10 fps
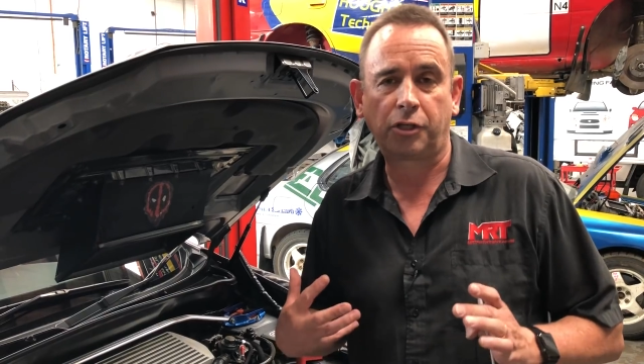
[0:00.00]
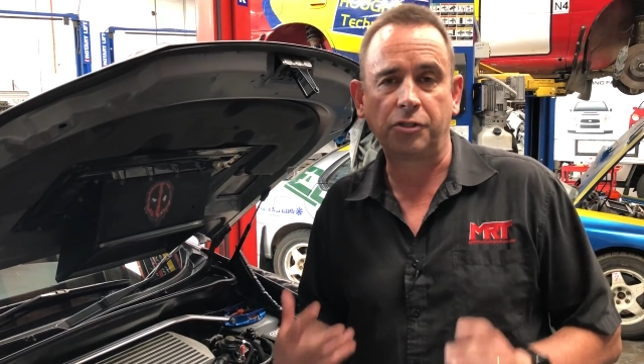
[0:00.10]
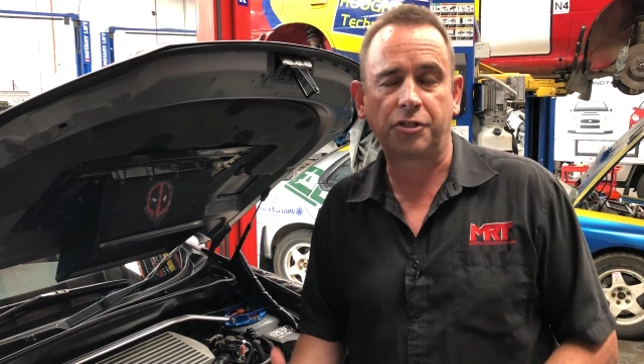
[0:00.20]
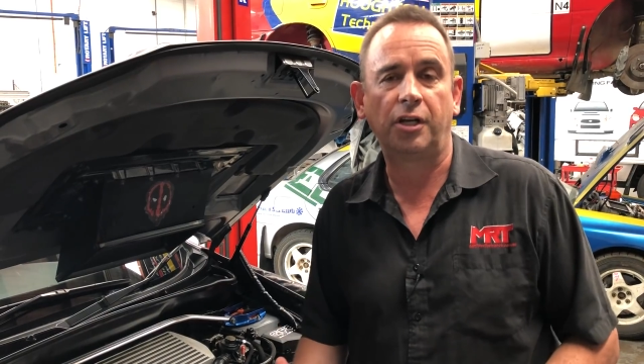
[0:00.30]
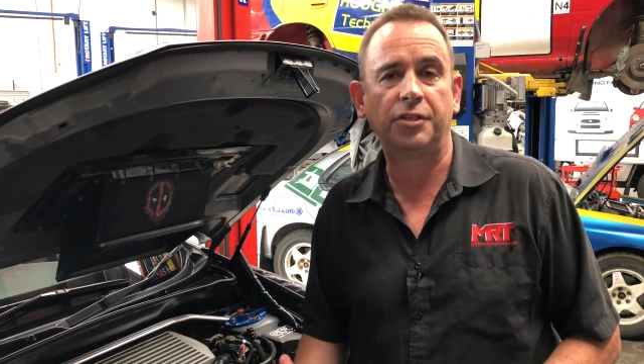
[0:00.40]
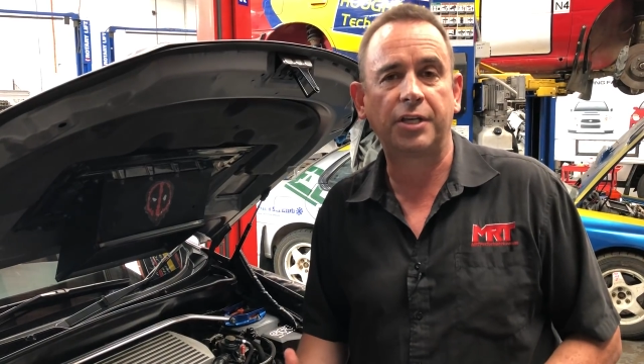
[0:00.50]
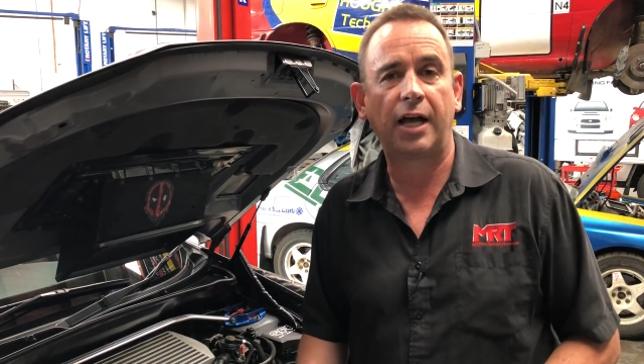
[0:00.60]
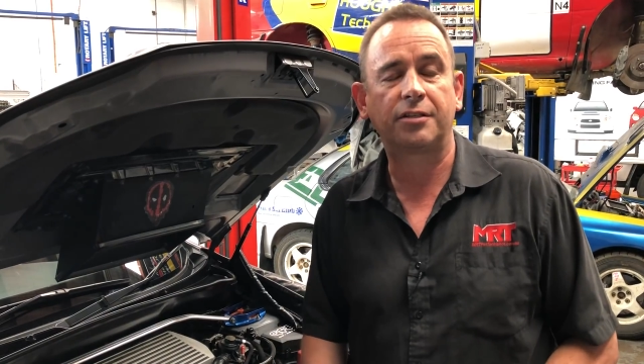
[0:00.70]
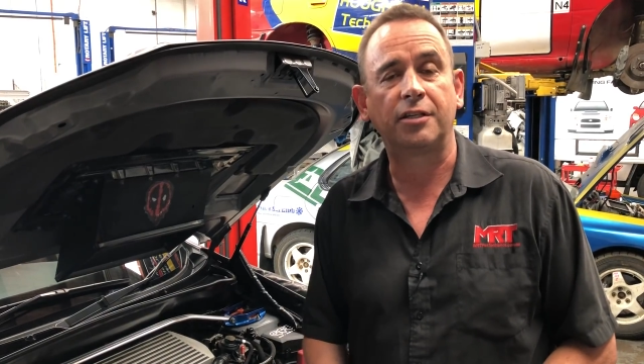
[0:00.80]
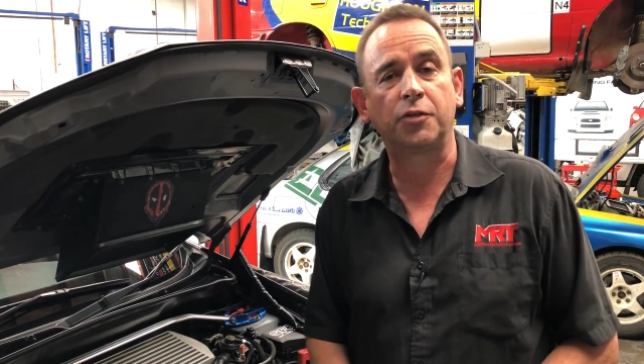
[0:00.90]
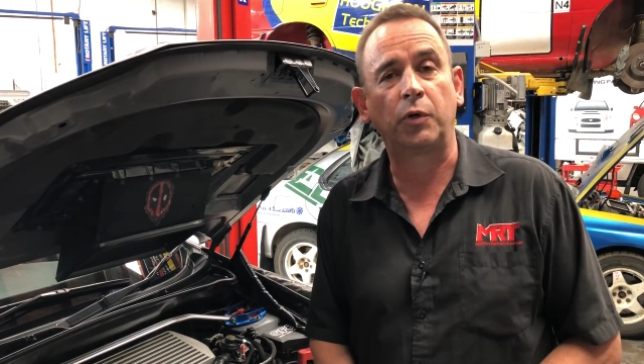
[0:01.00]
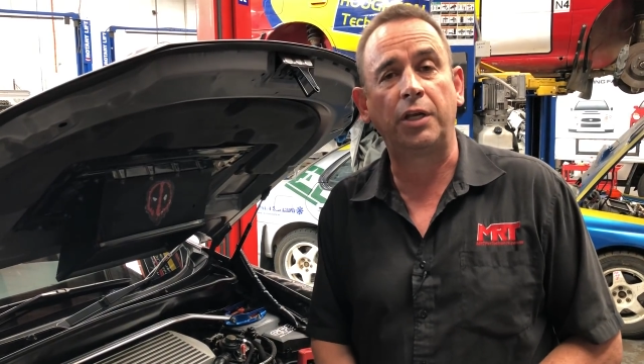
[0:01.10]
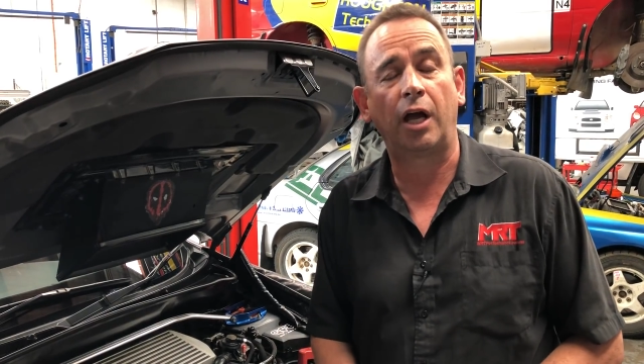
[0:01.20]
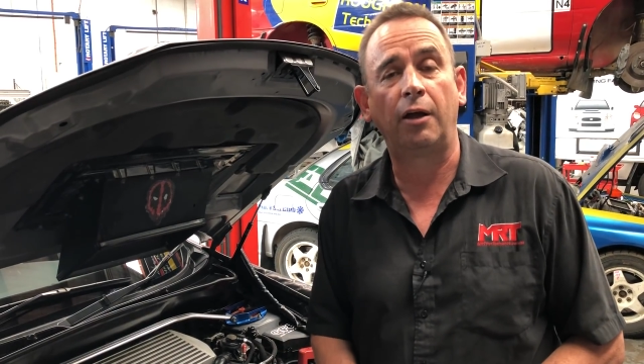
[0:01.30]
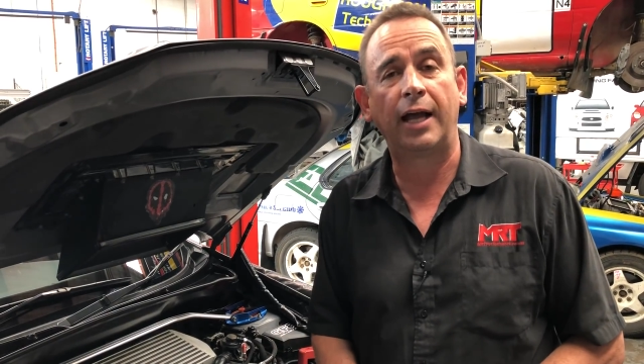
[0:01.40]
concerns us is we
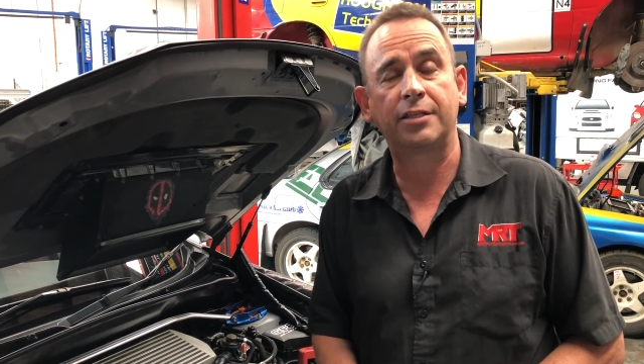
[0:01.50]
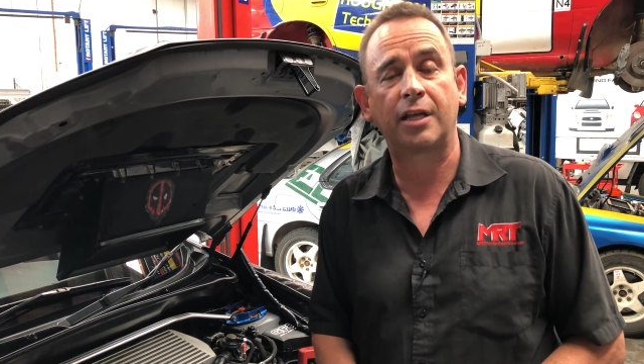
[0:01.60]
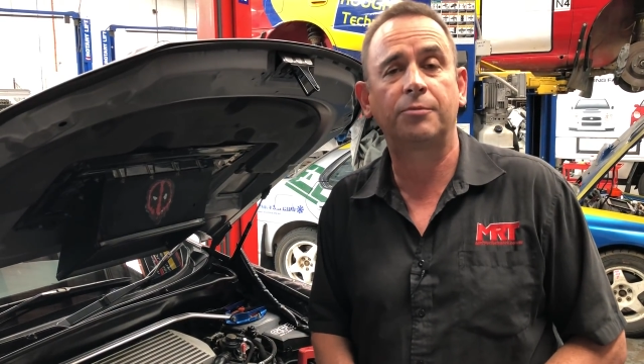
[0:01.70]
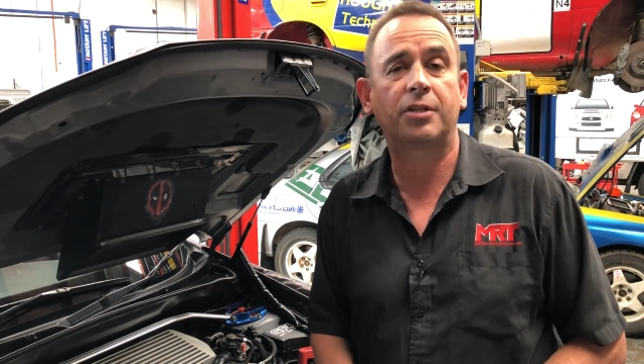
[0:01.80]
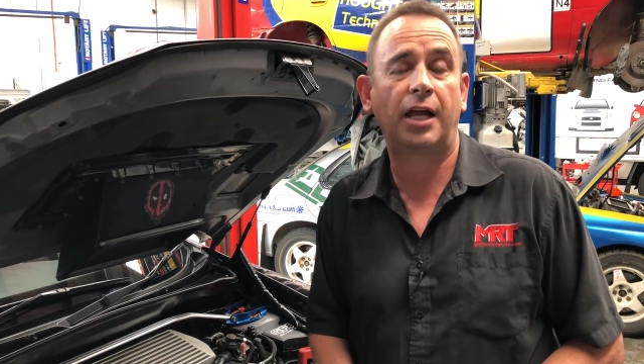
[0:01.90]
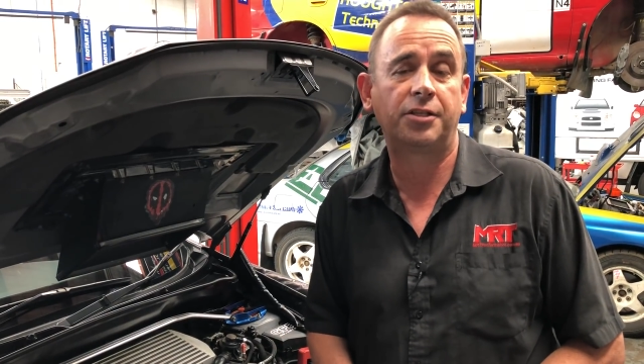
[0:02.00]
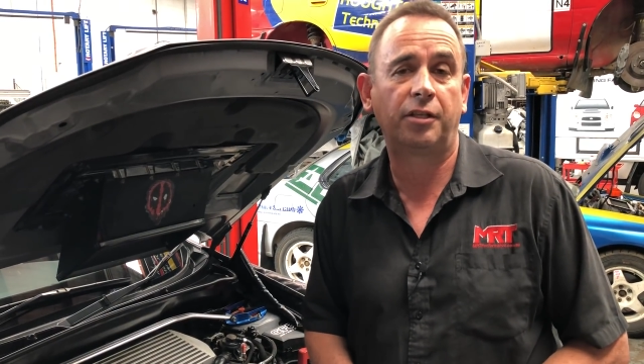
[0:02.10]
know at some stage